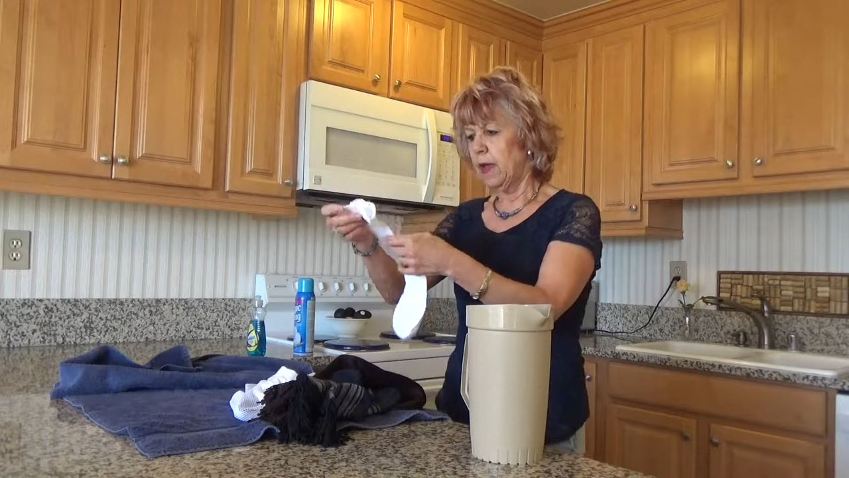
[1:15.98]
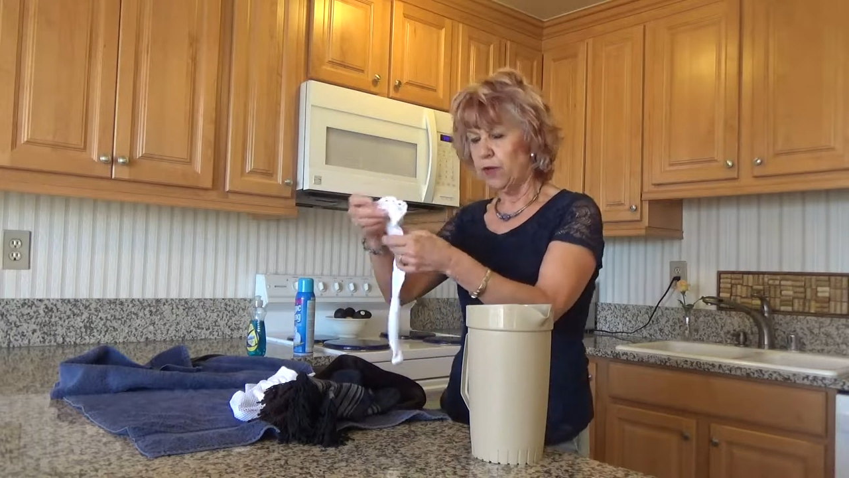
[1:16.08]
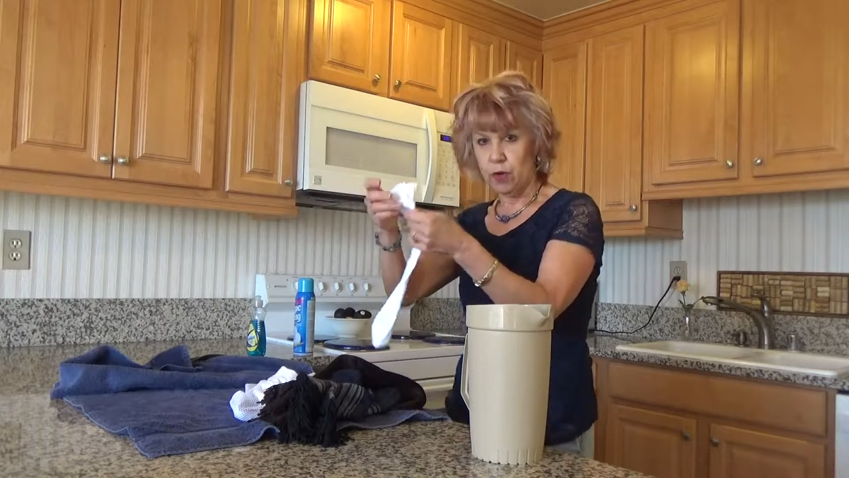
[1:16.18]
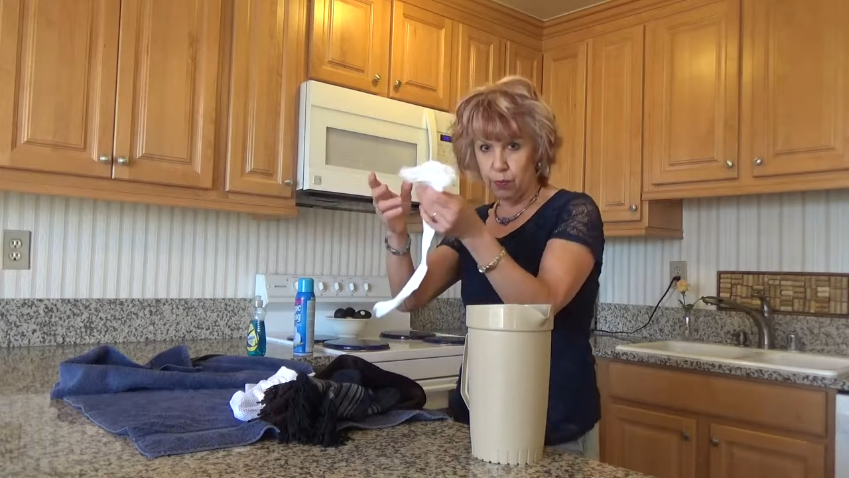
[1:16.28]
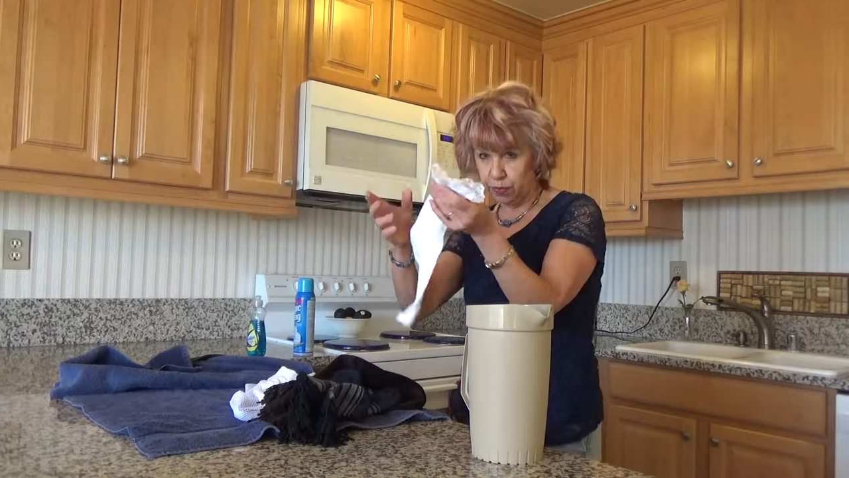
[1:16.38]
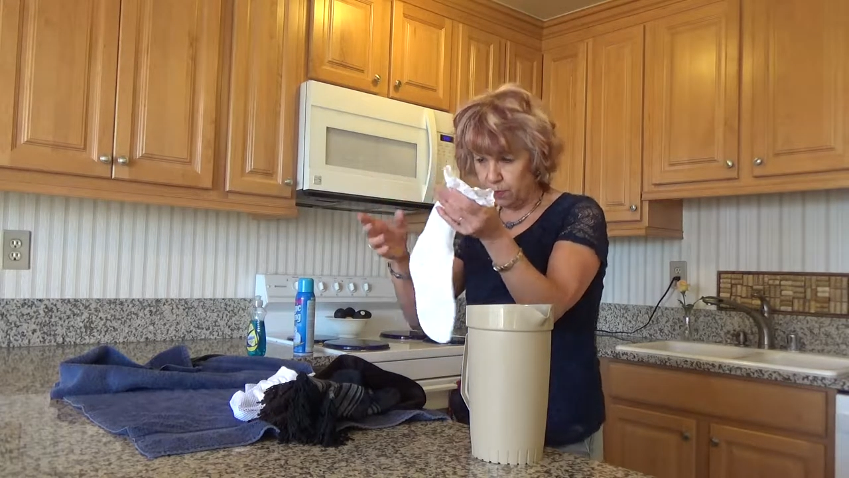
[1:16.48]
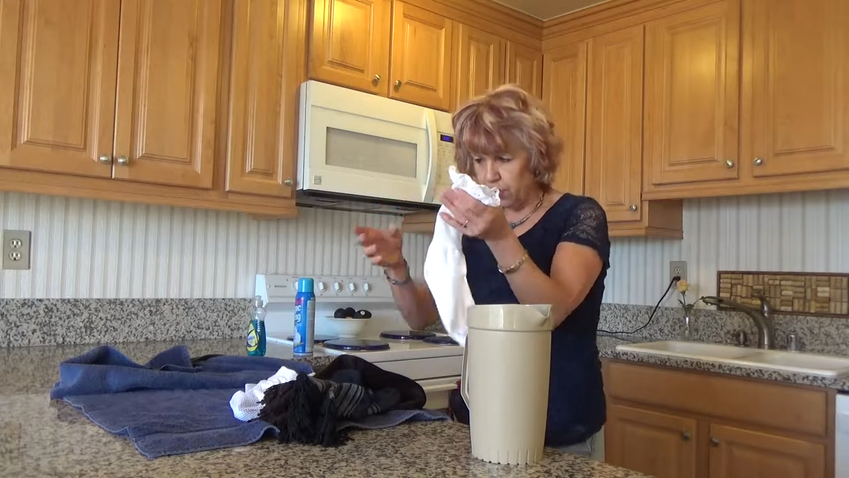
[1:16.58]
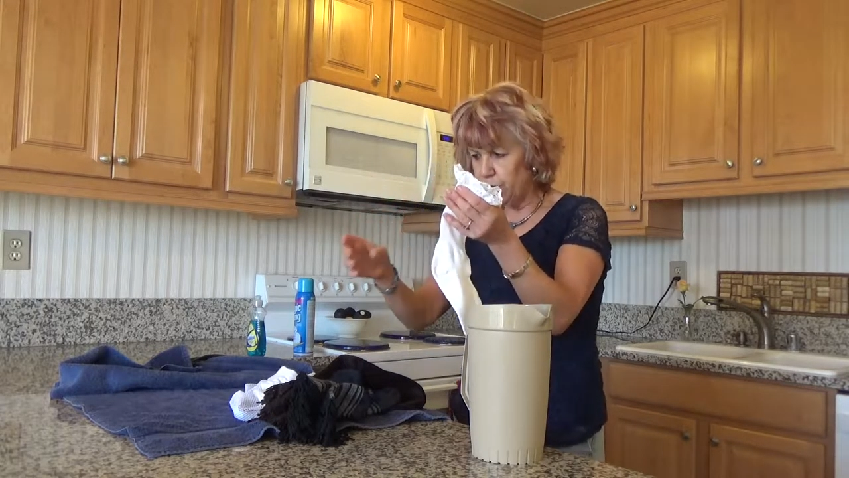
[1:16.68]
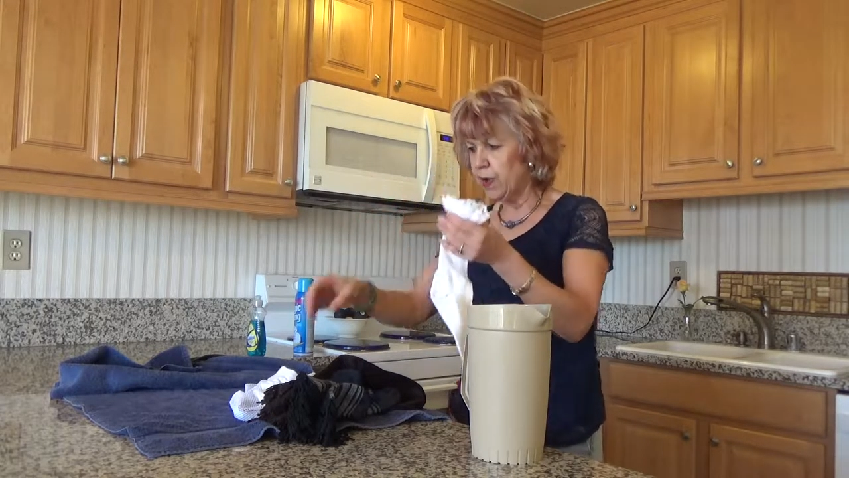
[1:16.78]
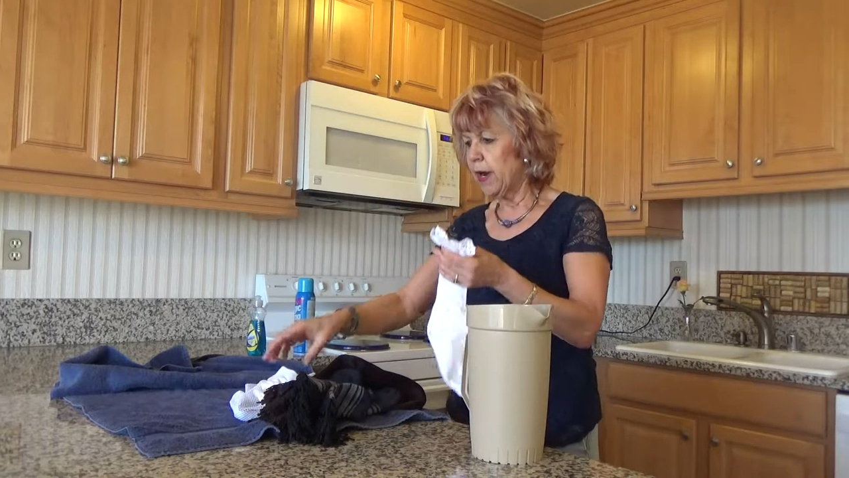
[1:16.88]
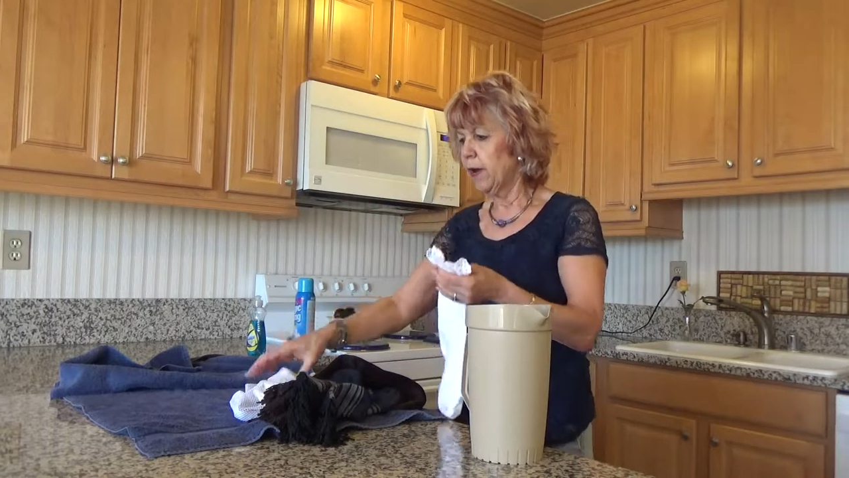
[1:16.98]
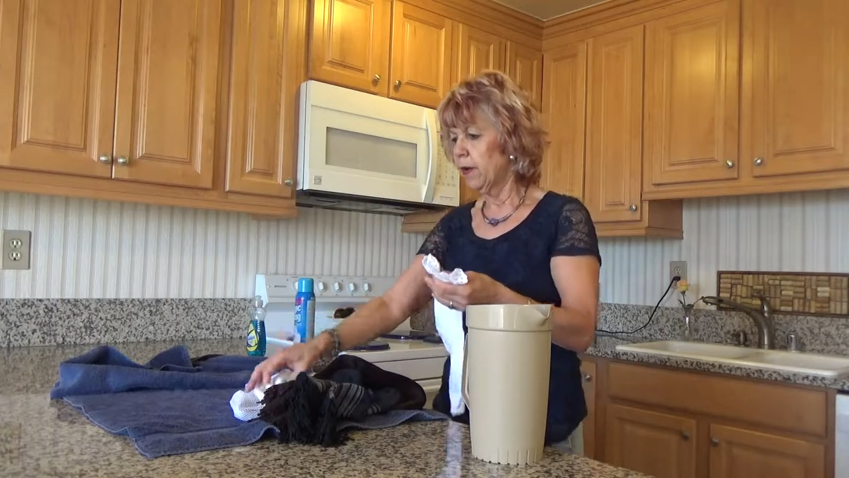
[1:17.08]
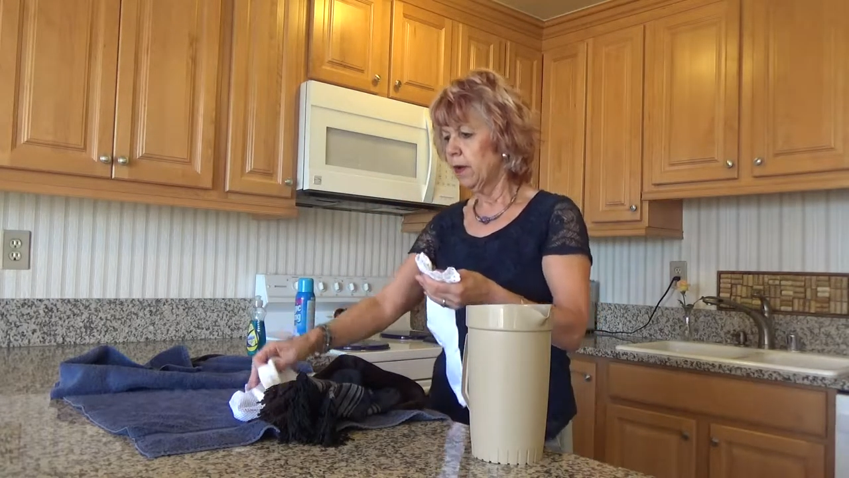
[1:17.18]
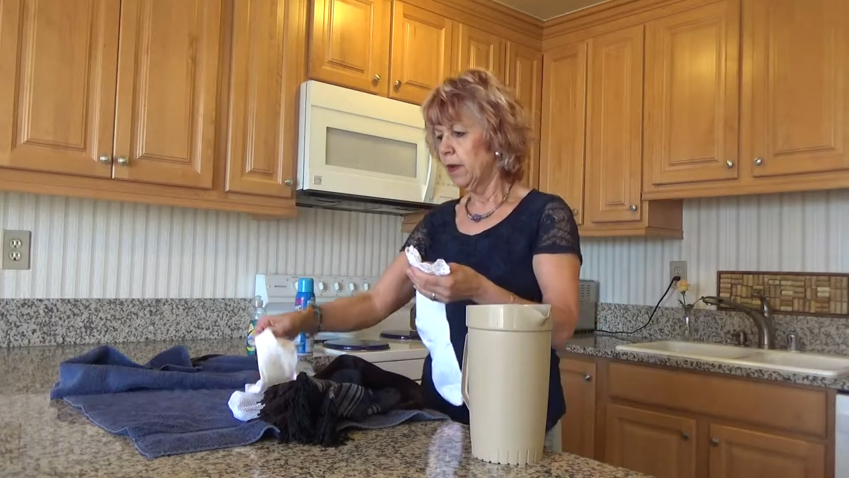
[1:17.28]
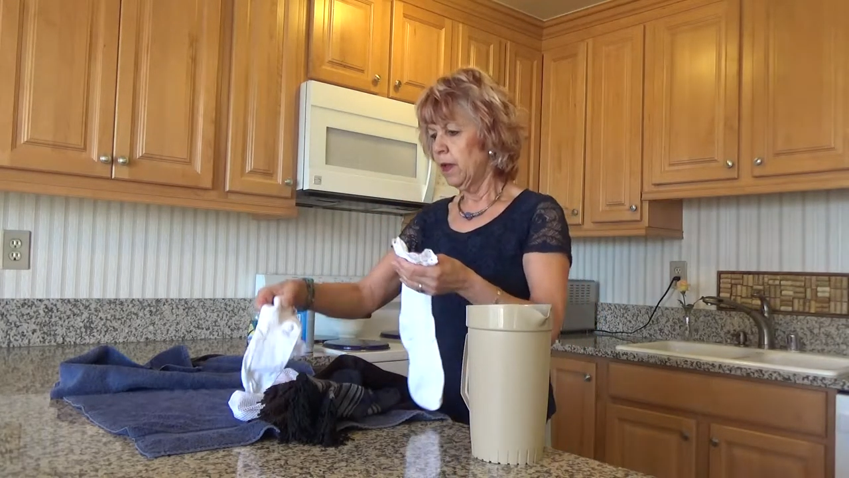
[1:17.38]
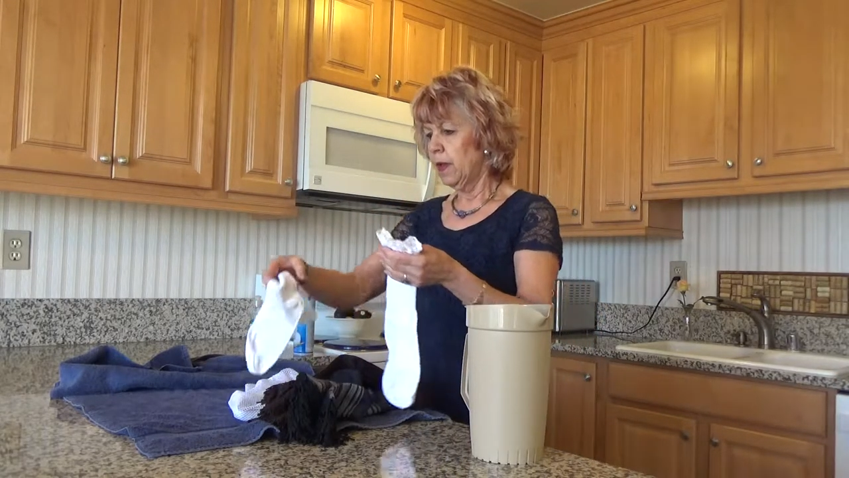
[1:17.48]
Don't put them in the dryer